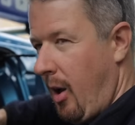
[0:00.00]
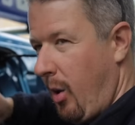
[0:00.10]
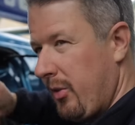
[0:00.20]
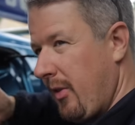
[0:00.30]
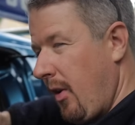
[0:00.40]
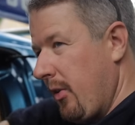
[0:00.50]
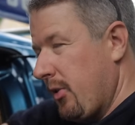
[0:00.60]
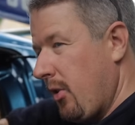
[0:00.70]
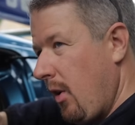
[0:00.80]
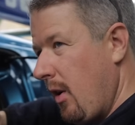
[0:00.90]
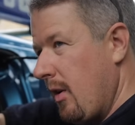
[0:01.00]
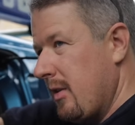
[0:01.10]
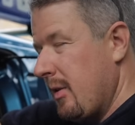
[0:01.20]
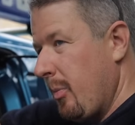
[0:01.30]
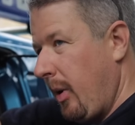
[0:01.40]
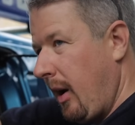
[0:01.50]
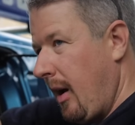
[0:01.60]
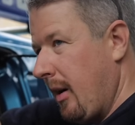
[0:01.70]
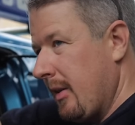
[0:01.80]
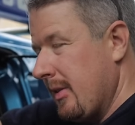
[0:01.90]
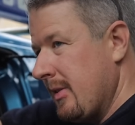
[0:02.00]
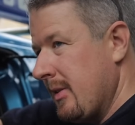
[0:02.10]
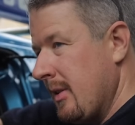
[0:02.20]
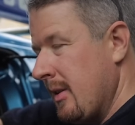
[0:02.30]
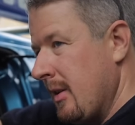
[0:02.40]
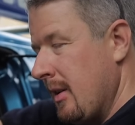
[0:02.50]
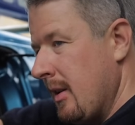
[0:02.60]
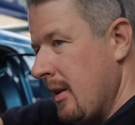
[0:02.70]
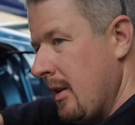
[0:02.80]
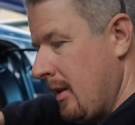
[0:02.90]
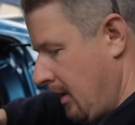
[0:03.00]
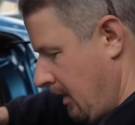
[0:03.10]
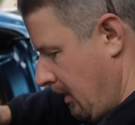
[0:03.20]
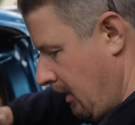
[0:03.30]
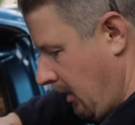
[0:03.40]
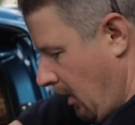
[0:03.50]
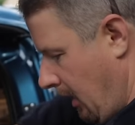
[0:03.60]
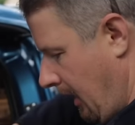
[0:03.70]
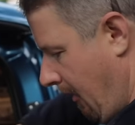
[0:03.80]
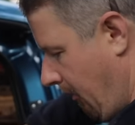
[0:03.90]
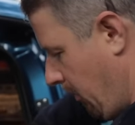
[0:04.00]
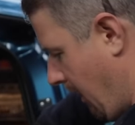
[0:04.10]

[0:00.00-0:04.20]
holes. I've got screws, plugs. I've got a level